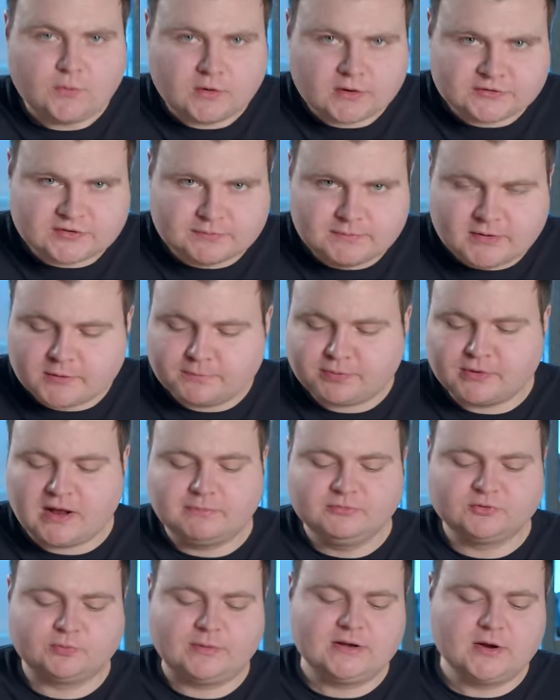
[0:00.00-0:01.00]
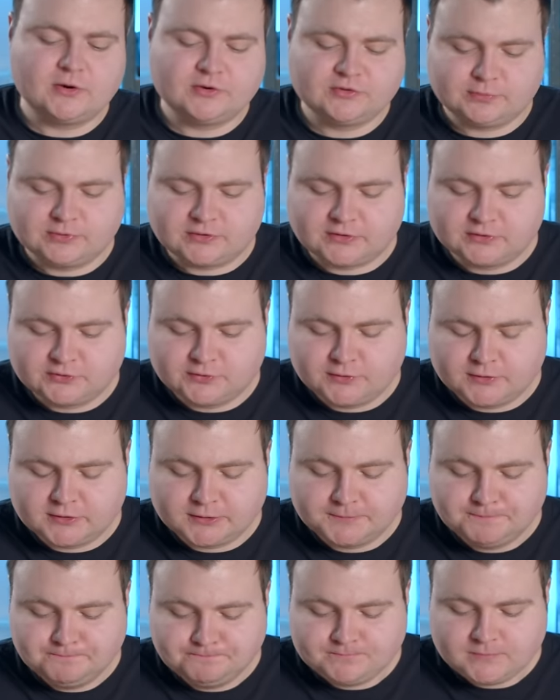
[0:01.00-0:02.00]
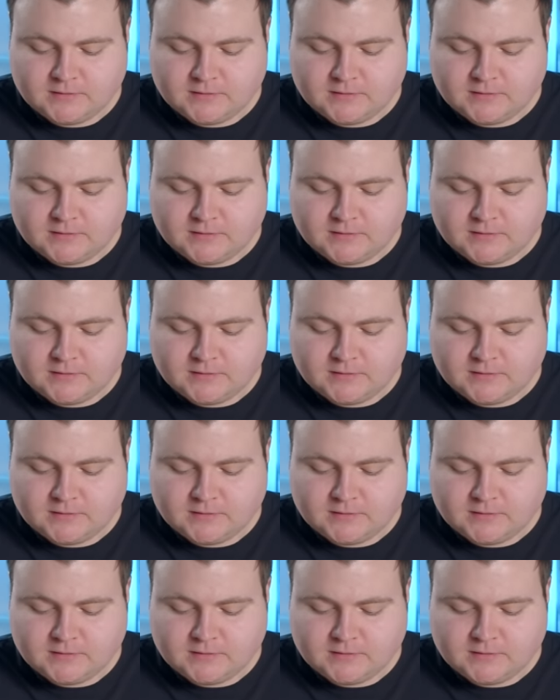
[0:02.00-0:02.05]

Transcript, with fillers: what are some other problems we noticed with the controller?